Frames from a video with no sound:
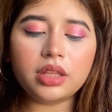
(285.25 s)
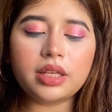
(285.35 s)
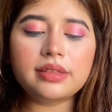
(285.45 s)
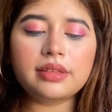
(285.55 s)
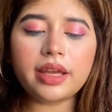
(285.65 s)

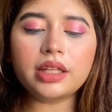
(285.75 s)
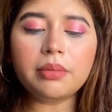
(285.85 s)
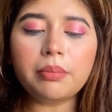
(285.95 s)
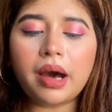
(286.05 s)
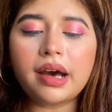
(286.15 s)
inside the
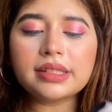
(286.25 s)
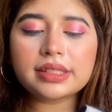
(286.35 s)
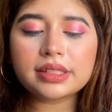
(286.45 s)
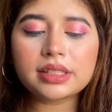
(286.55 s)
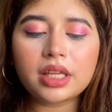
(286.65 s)

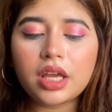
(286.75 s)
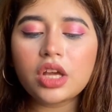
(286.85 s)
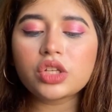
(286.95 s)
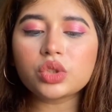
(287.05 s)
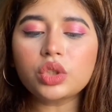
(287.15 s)
masks
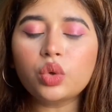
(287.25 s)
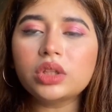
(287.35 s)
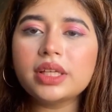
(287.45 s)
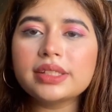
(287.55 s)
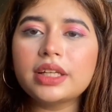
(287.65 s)
So the good
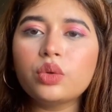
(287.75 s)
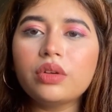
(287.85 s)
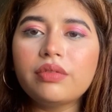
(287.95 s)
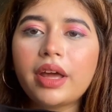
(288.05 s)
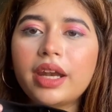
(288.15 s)
thing is that you
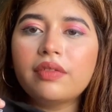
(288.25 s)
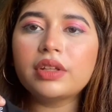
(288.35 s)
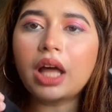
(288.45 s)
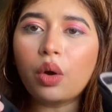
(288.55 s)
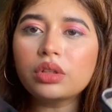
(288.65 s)
can wear it
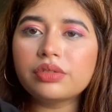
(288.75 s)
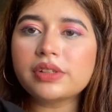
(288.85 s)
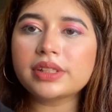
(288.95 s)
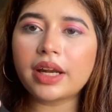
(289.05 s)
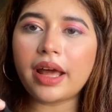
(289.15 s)
without the
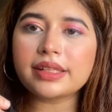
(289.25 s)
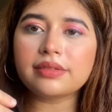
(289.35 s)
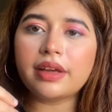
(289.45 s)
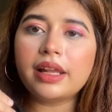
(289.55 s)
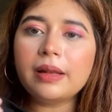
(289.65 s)
filter as
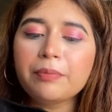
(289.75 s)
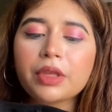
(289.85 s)
well,